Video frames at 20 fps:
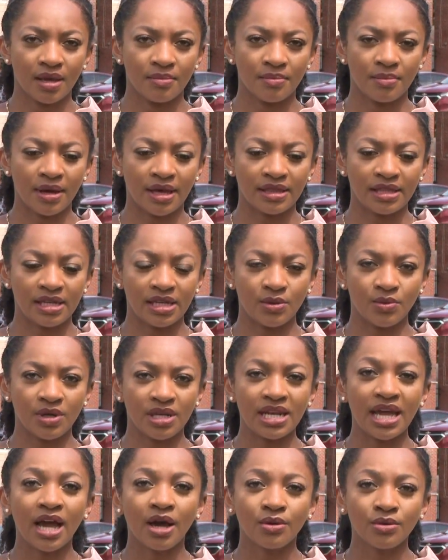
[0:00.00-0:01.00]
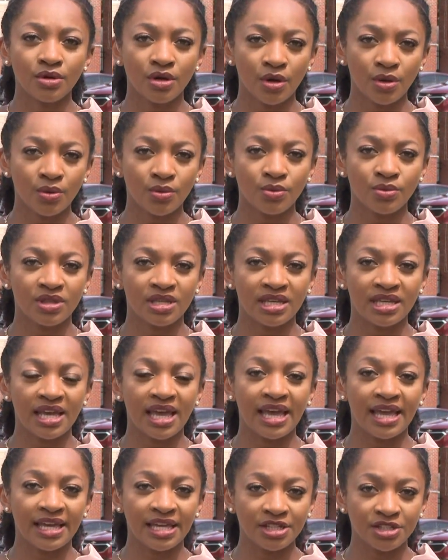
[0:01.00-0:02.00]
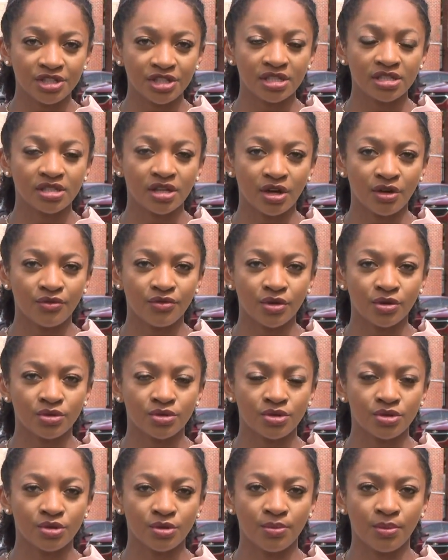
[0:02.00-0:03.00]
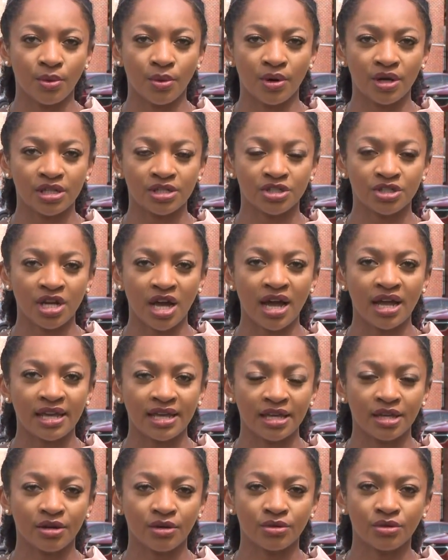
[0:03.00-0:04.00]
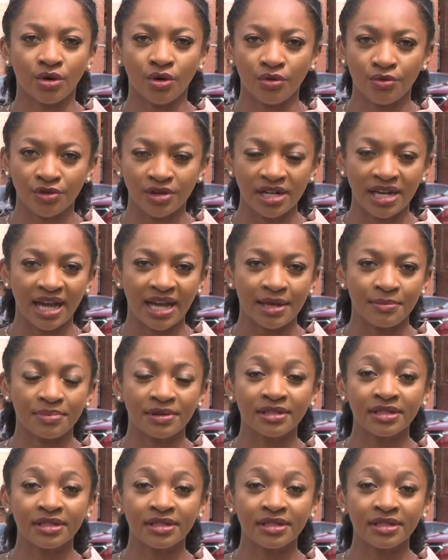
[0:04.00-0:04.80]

Bethany, we now know the ages of those two boys shot and killed overnight.